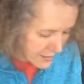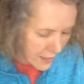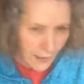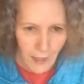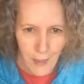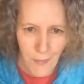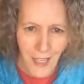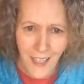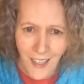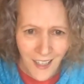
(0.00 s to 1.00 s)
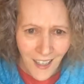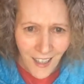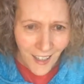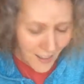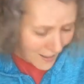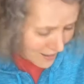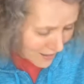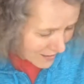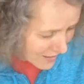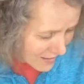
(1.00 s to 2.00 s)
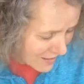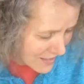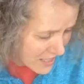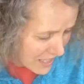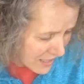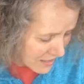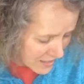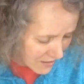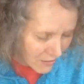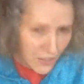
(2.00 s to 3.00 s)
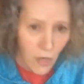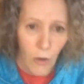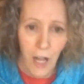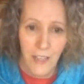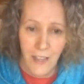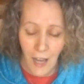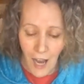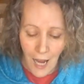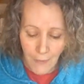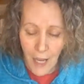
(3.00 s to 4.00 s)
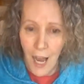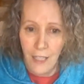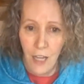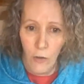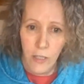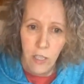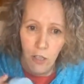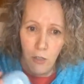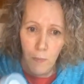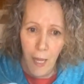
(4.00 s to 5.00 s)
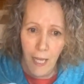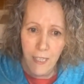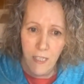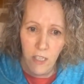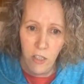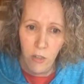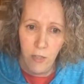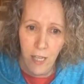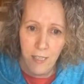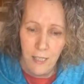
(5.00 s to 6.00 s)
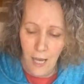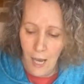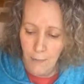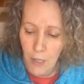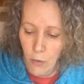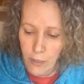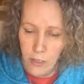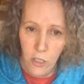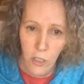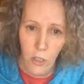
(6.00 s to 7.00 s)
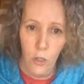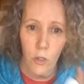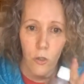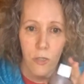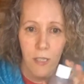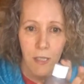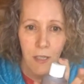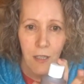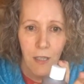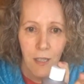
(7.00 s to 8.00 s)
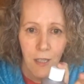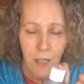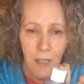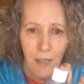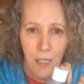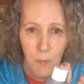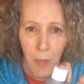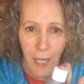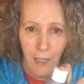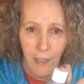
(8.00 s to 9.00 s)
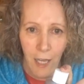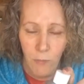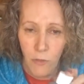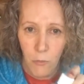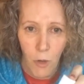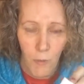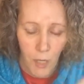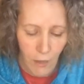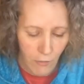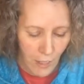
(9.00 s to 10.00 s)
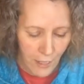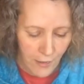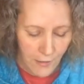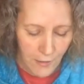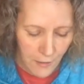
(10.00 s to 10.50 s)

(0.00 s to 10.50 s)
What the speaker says: and selling it. I'm like, it's genius. So I'm not going to use paste to do this. I'm going to use this paint. Comes from Walmart, right?